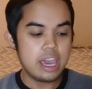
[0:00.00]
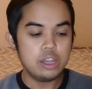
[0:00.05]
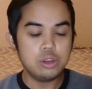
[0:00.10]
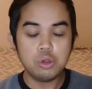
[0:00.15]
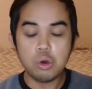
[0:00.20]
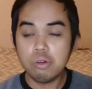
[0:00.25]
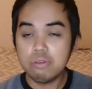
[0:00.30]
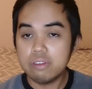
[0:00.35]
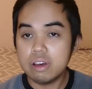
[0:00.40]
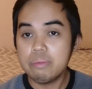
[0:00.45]

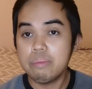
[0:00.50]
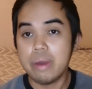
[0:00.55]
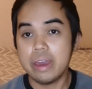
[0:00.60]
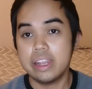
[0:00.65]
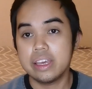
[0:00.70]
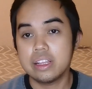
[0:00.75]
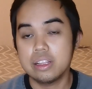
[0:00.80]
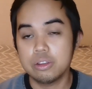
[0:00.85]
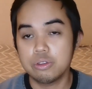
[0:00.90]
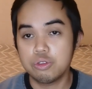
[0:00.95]
Innova
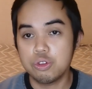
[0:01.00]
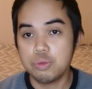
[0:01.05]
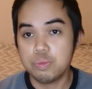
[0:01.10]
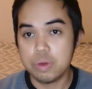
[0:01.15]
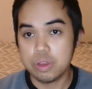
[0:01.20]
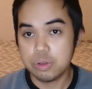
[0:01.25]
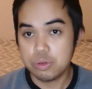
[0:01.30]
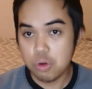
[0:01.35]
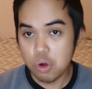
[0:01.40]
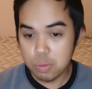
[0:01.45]
Medical
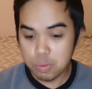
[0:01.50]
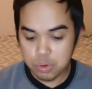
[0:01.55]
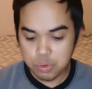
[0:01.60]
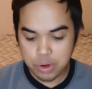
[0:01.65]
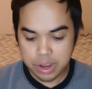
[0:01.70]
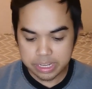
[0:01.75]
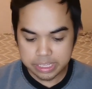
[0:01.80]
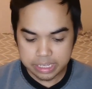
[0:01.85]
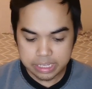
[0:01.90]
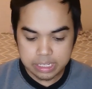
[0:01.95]
Group
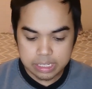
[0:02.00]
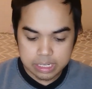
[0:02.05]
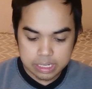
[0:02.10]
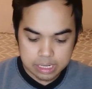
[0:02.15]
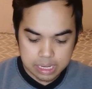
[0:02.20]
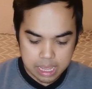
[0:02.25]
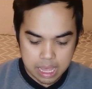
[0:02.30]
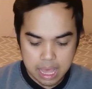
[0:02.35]
Incorporated.